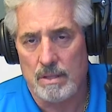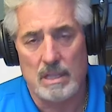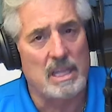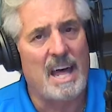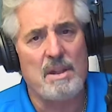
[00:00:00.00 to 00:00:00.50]

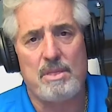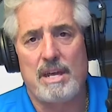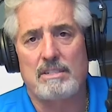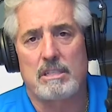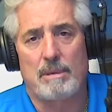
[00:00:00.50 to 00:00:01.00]
A lot of
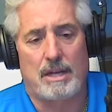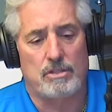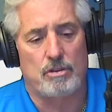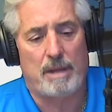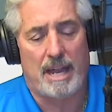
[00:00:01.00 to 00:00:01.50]
things about
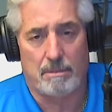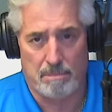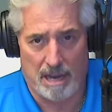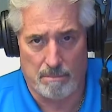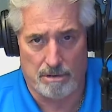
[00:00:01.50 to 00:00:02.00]
traumatic
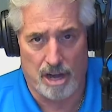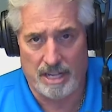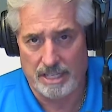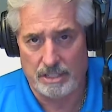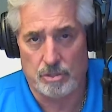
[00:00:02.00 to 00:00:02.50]

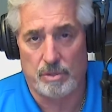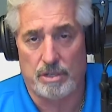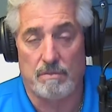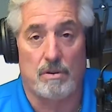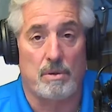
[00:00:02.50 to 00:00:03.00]
brain injury.
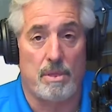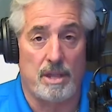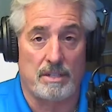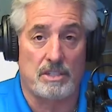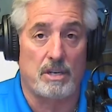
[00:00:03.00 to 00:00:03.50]
You've heard
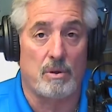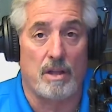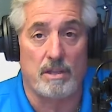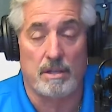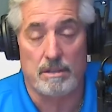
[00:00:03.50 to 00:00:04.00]
things here
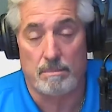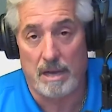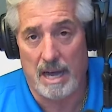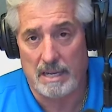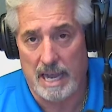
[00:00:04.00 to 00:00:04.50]
on the
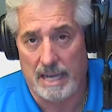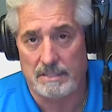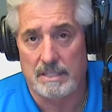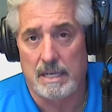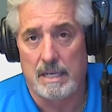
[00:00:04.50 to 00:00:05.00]

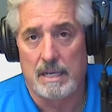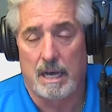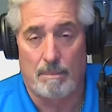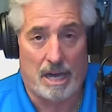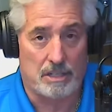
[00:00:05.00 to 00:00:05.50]
podcast
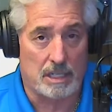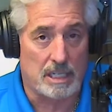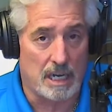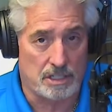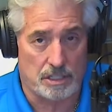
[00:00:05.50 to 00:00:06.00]
about
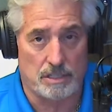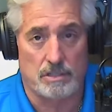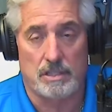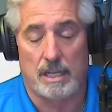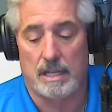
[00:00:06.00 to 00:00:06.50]

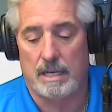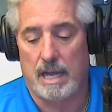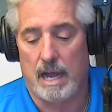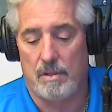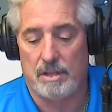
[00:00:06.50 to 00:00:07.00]
concussions and
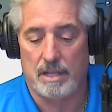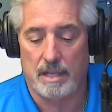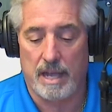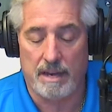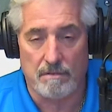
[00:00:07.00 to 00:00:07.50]
how
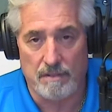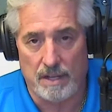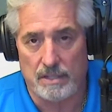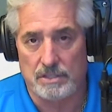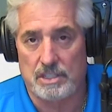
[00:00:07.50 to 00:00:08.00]
the
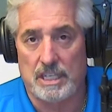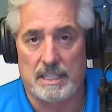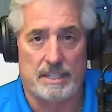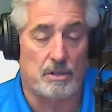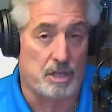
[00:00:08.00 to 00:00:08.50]
NFL is
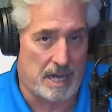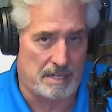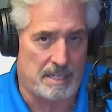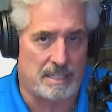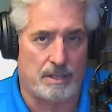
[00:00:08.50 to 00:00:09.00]
dealing or not
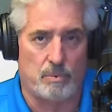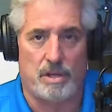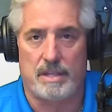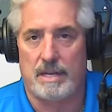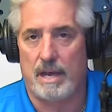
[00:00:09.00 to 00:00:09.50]
dealing
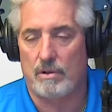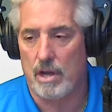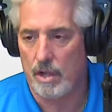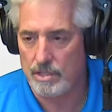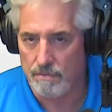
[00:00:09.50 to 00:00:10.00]
with it, how
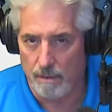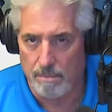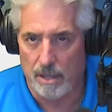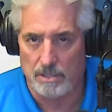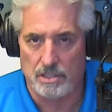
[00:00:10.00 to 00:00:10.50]
college
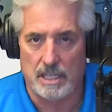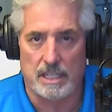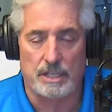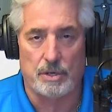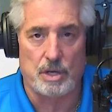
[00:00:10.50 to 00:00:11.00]
football is
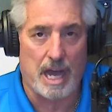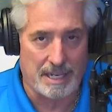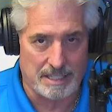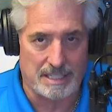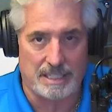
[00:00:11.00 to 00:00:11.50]
dealing or
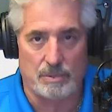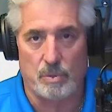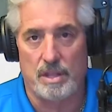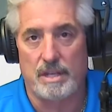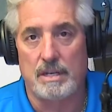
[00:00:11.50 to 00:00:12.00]
not dealing
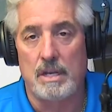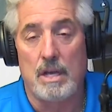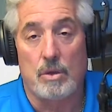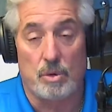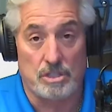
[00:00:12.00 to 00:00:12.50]
with it.
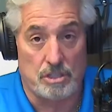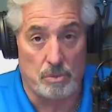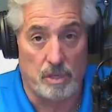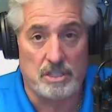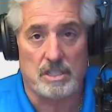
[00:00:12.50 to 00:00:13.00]
Chris
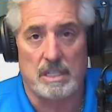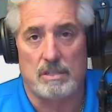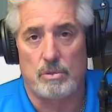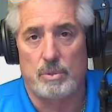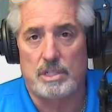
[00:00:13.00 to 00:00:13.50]
Nowinski,
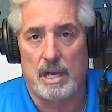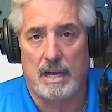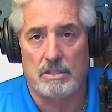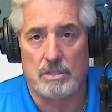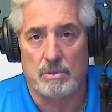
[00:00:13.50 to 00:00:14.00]
who we
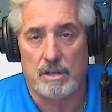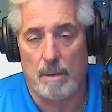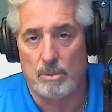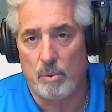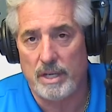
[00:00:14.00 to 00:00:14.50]
talked to a
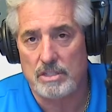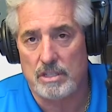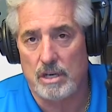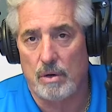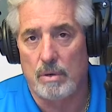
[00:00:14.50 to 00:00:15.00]
couple weeks
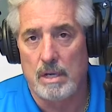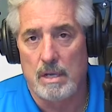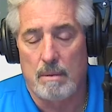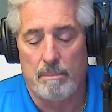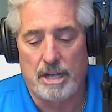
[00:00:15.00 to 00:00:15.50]
ago,
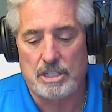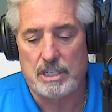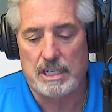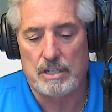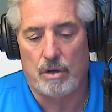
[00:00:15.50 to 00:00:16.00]

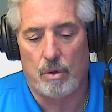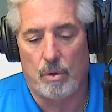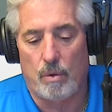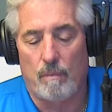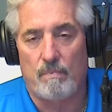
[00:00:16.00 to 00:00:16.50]
mentioning the
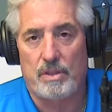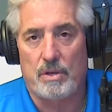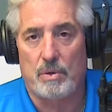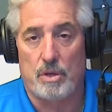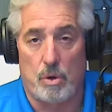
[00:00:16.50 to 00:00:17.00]
whole,
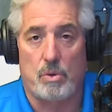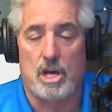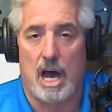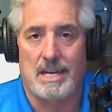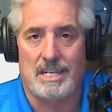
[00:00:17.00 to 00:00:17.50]
no
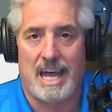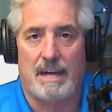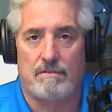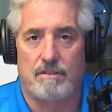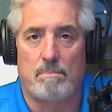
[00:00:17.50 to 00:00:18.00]

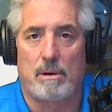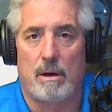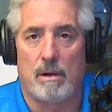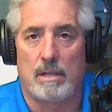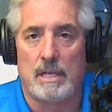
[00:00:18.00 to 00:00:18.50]
contact
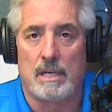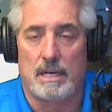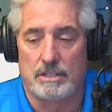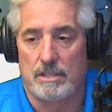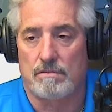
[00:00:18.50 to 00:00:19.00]
football
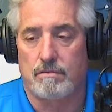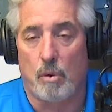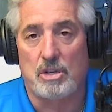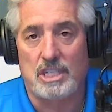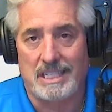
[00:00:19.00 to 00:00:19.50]
until
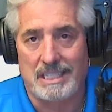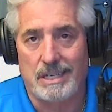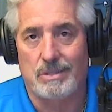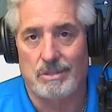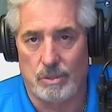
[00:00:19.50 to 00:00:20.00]
14
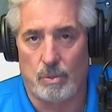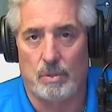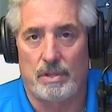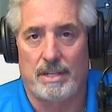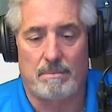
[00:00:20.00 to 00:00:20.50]
years
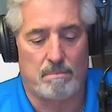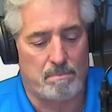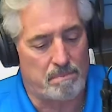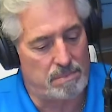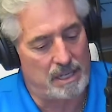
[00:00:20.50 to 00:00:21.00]
old, that
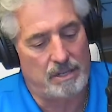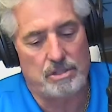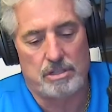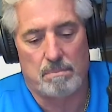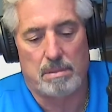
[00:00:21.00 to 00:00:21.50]
players
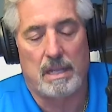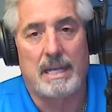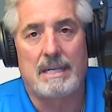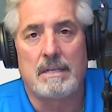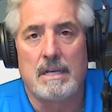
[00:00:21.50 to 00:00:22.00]
should
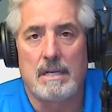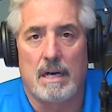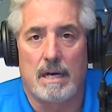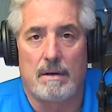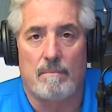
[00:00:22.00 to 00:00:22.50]
play
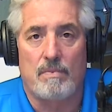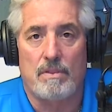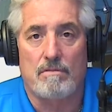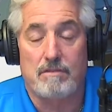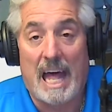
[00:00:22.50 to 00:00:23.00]

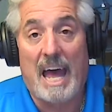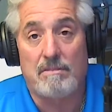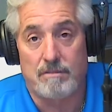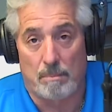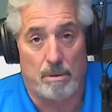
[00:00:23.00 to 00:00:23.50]
flag
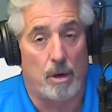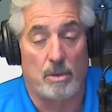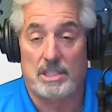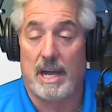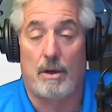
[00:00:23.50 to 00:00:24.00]
football,
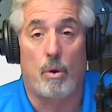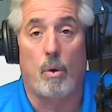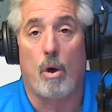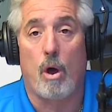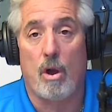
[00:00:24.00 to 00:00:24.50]
which I
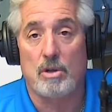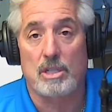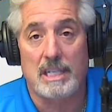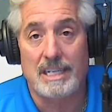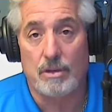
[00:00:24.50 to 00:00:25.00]

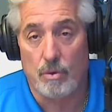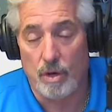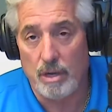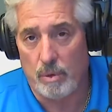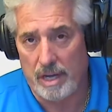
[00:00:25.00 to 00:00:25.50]
wholeheartedly
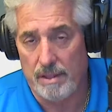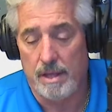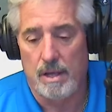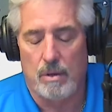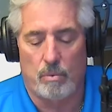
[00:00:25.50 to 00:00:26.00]
agree with.
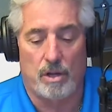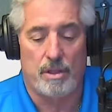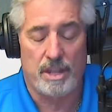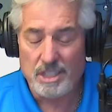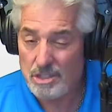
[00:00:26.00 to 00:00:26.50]
Well,
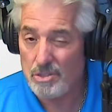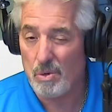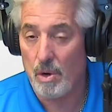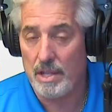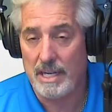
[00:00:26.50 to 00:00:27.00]
this
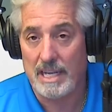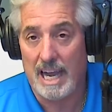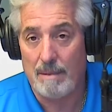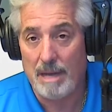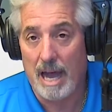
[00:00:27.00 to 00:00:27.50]
story that
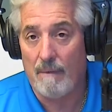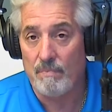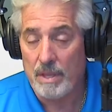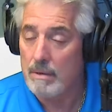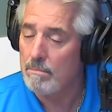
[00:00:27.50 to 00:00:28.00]
came
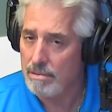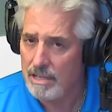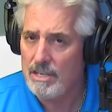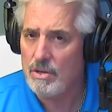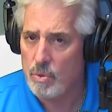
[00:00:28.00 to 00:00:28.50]
out,
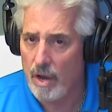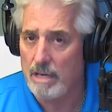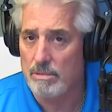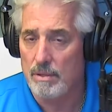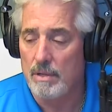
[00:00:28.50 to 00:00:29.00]
pretty
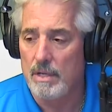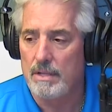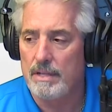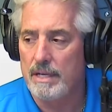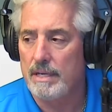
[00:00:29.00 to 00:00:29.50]
incredible.
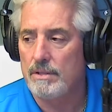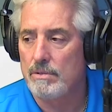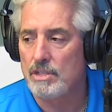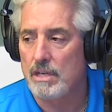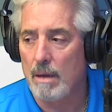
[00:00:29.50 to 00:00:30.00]

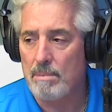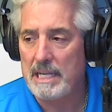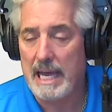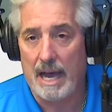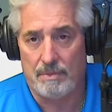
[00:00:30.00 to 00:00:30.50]
There's a
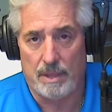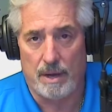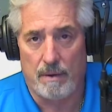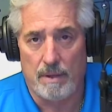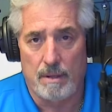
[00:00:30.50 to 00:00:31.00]
company out
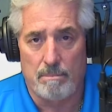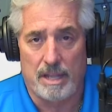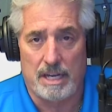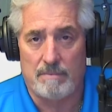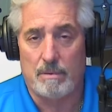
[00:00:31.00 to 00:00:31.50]
there by
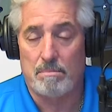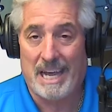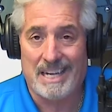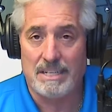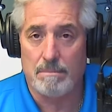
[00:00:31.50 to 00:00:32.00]
the name of
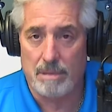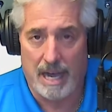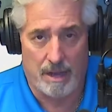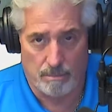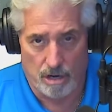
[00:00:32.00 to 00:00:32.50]
Banyan
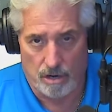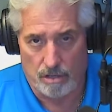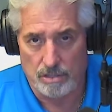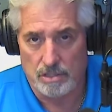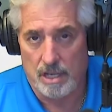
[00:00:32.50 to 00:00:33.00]

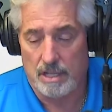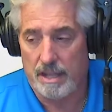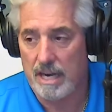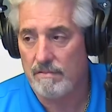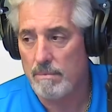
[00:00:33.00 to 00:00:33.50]
Biomarkers
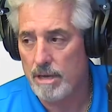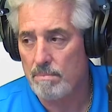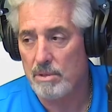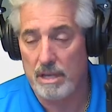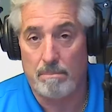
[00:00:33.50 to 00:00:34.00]
that have come
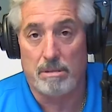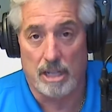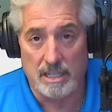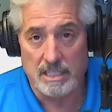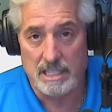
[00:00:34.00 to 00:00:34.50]
up with a blood